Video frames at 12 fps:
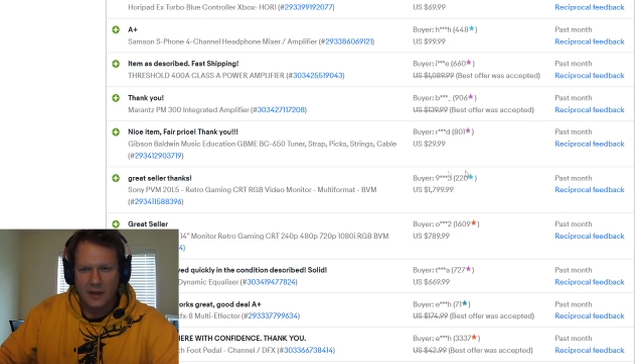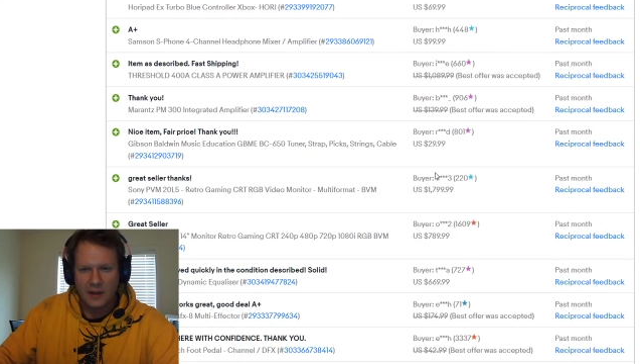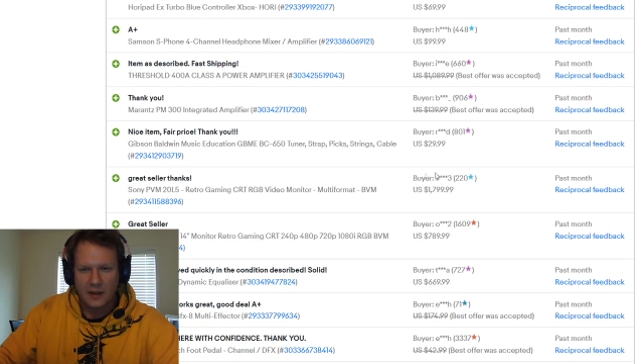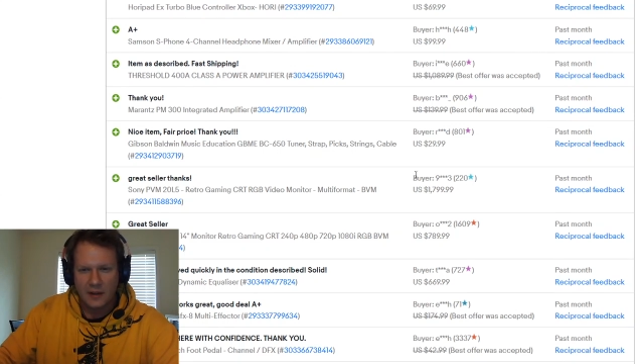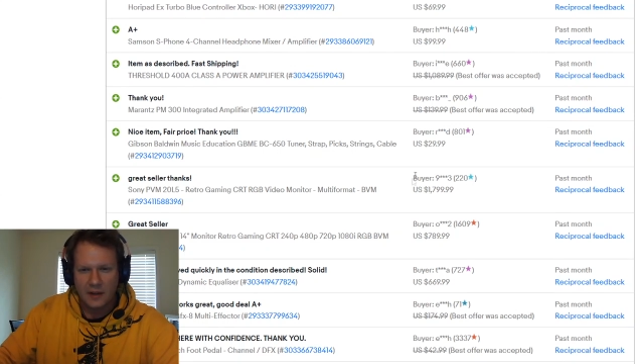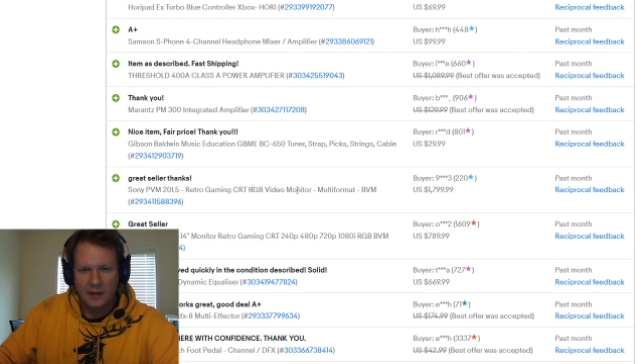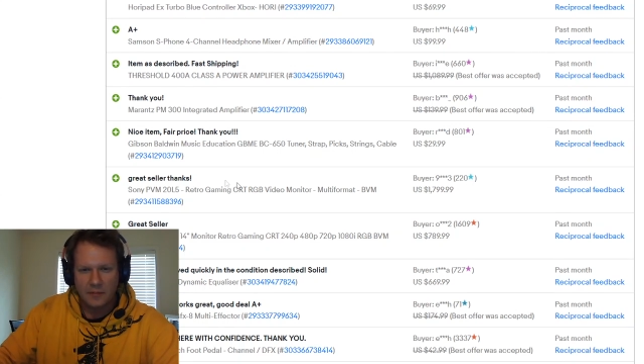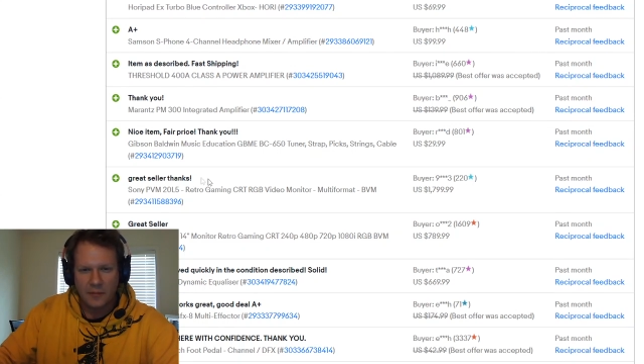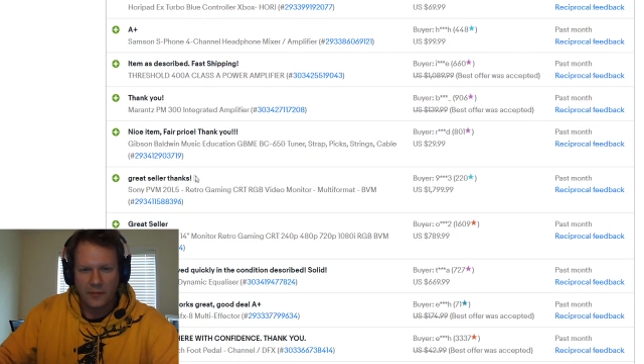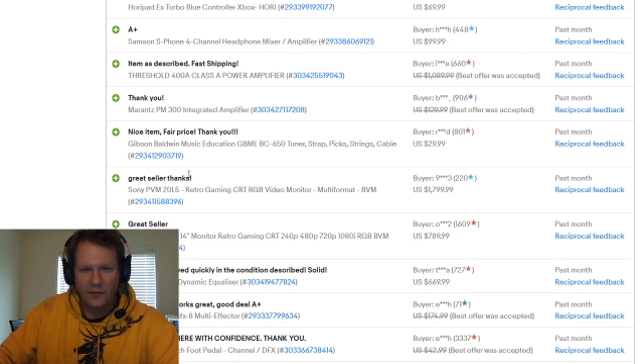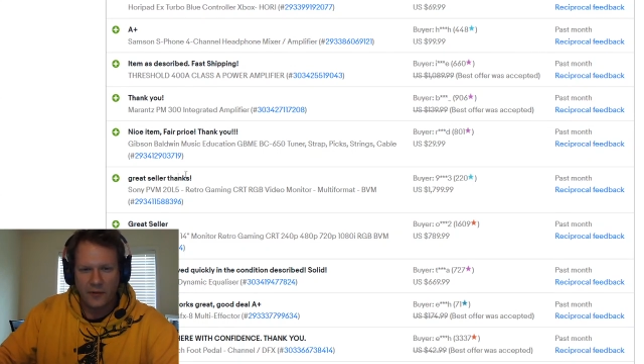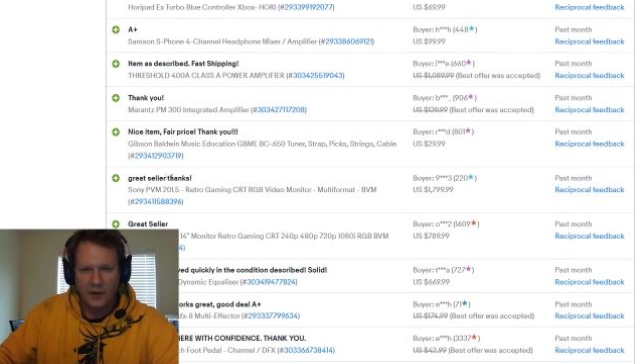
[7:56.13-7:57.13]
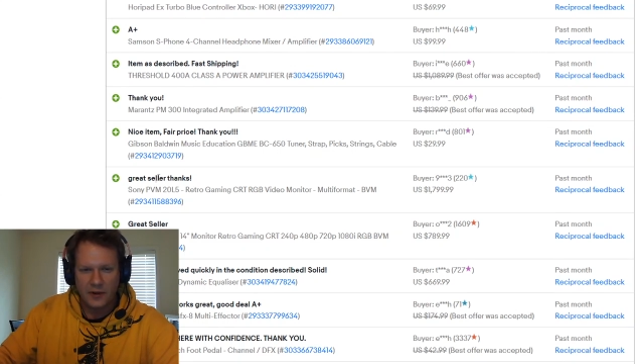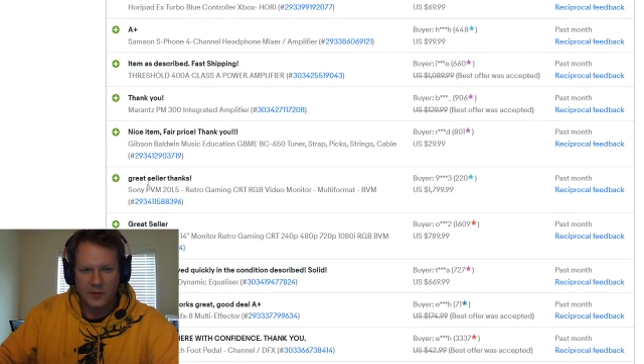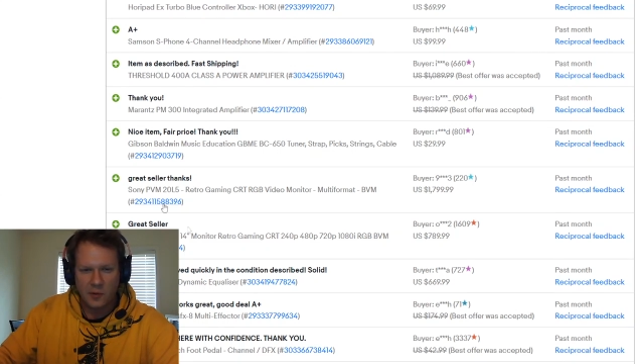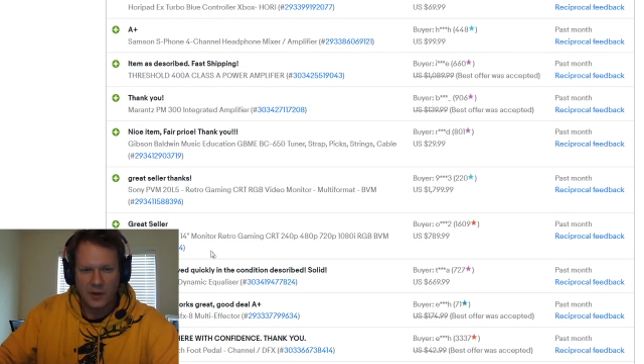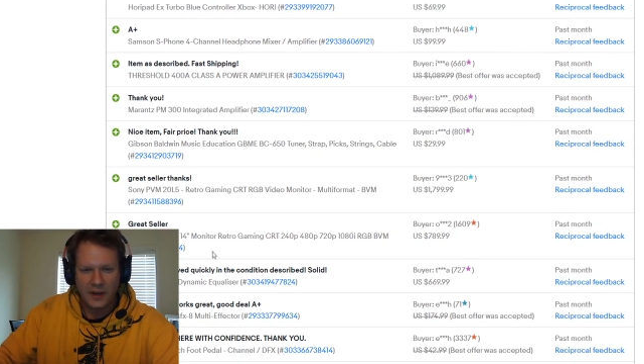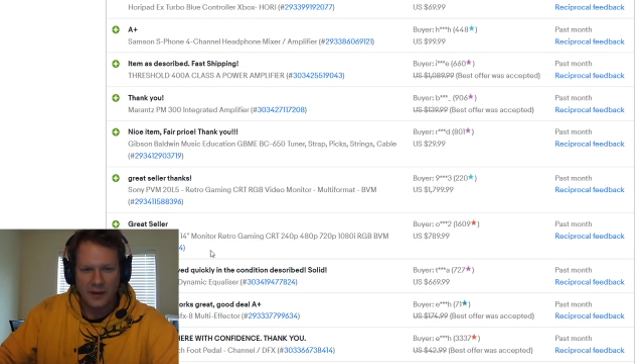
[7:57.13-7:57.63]
for a
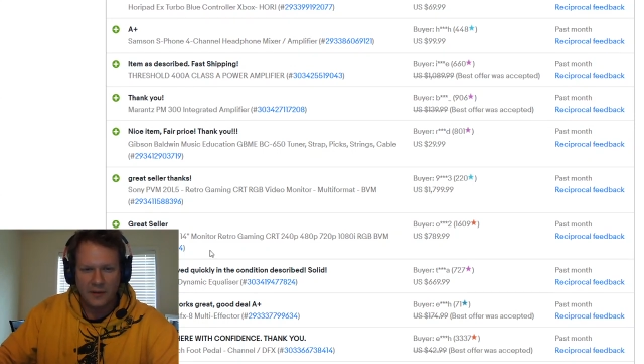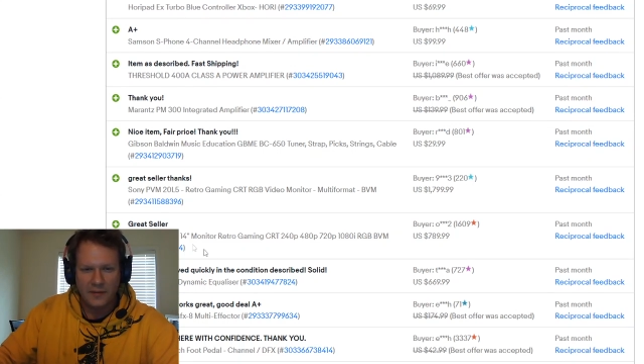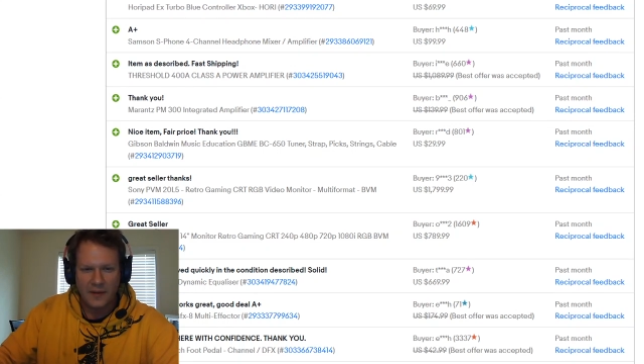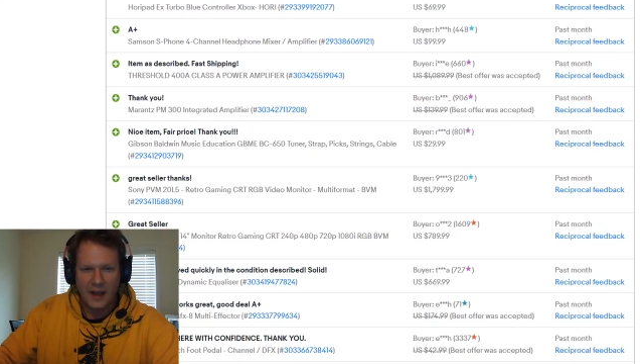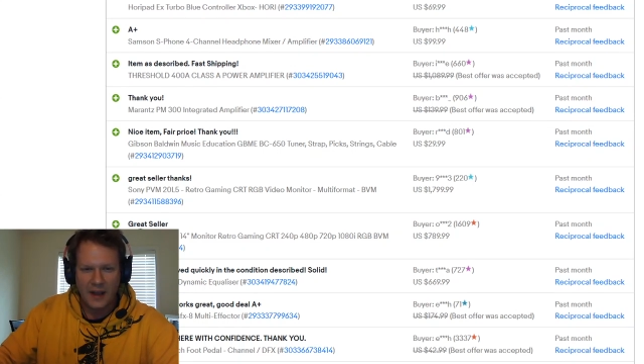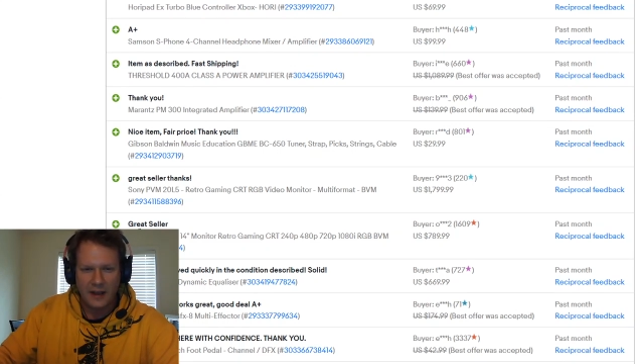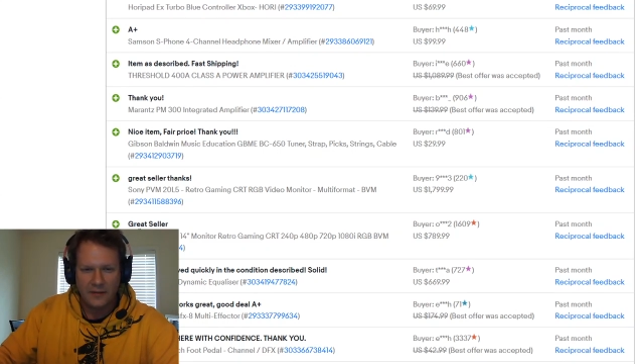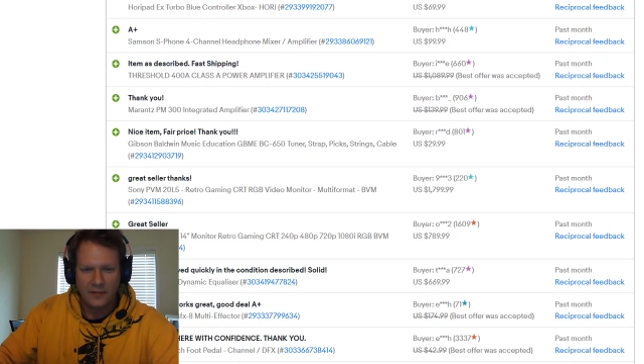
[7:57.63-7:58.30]
20L5,